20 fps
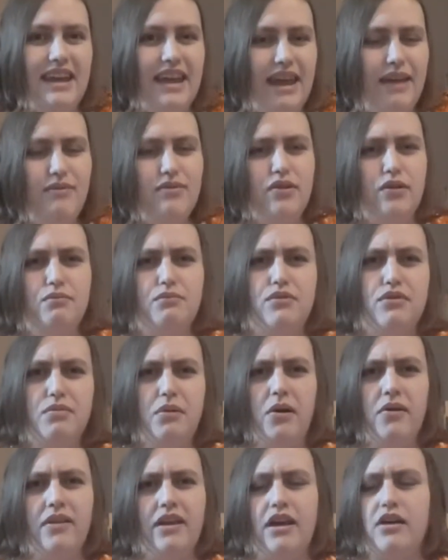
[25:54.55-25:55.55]
Even though
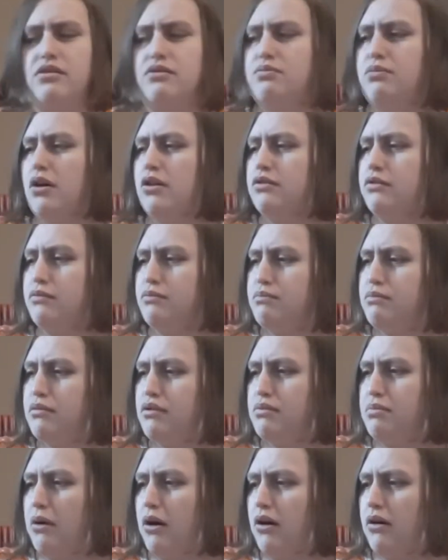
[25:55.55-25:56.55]
Spot only has one
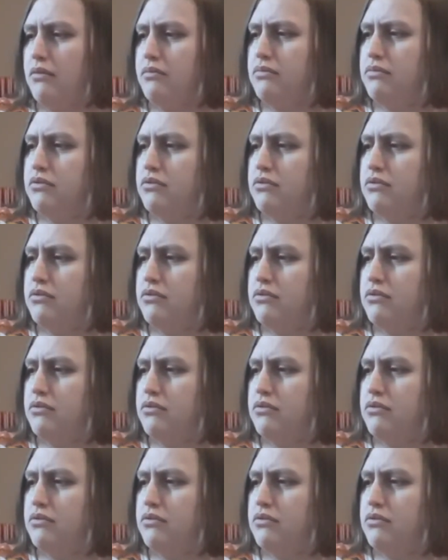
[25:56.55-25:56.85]
spot.